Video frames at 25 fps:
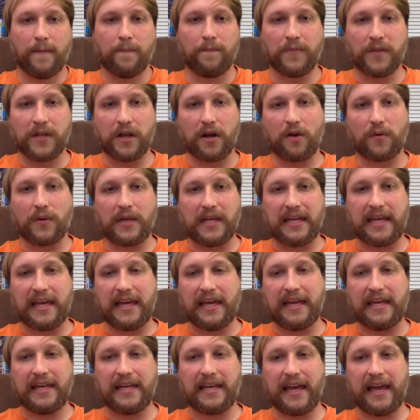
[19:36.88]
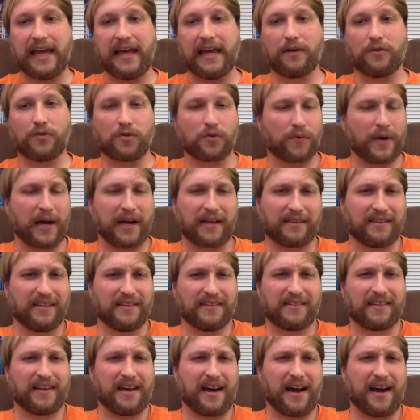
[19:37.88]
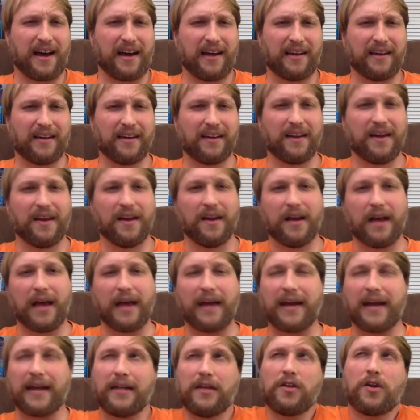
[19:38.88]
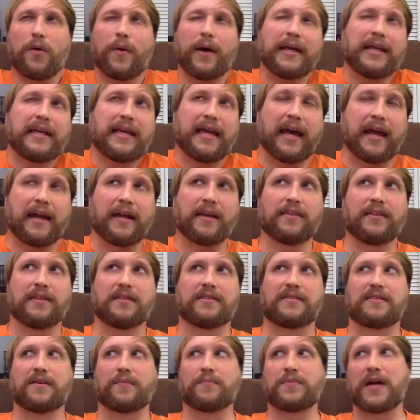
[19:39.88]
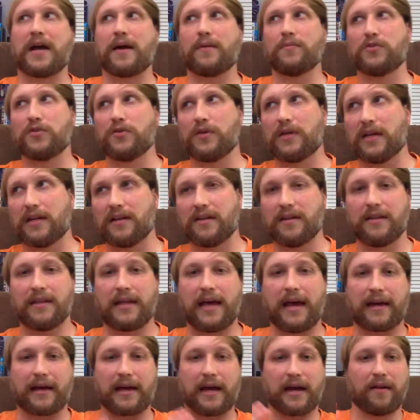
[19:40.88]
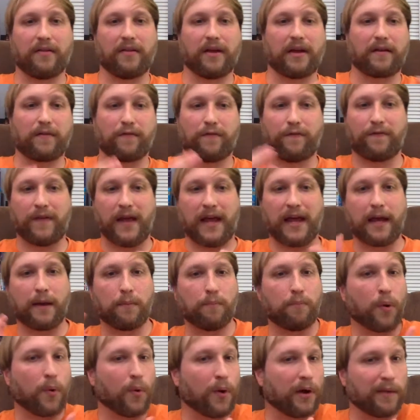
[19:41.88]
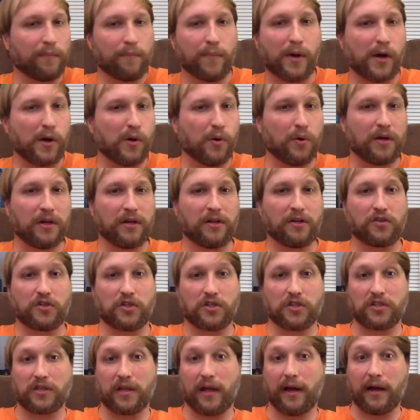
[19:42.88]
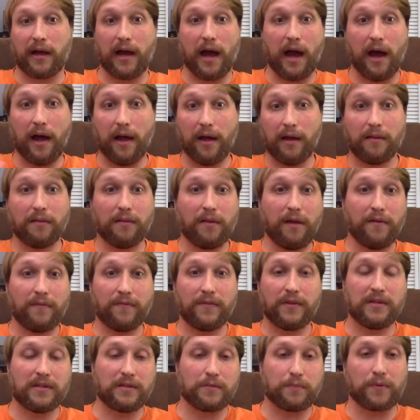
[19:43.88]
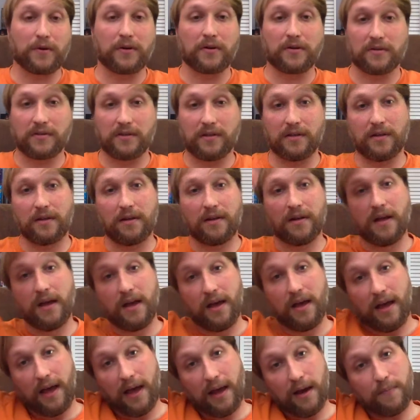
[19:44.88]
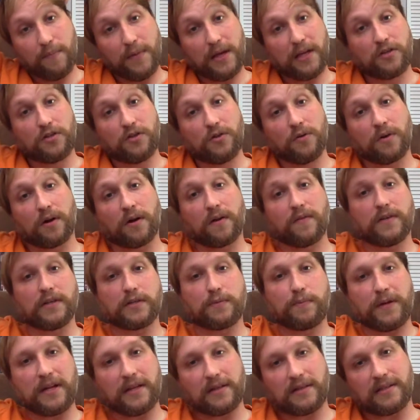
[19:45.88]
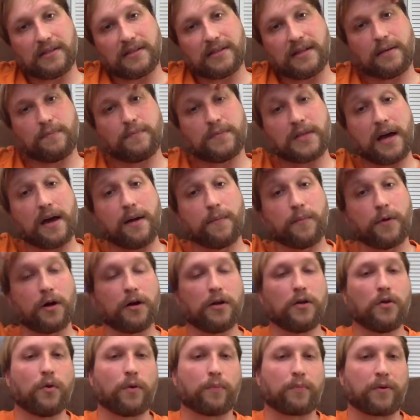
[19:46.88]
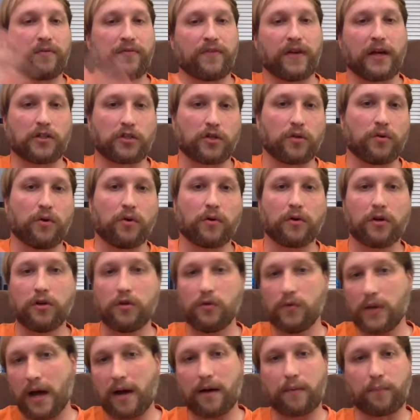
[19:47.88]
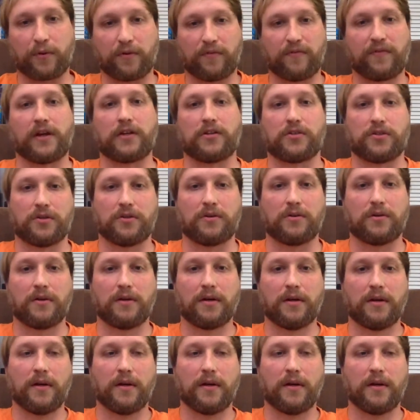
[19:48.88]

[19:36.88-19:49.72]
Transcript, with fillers: you know he he can't direct this guy and I, you know, I get it that sometimes you get into that kind of like fanboy mode and it's just like, I love this person and it makes you nervous. But at the same time, are you a professional or are you not a professional?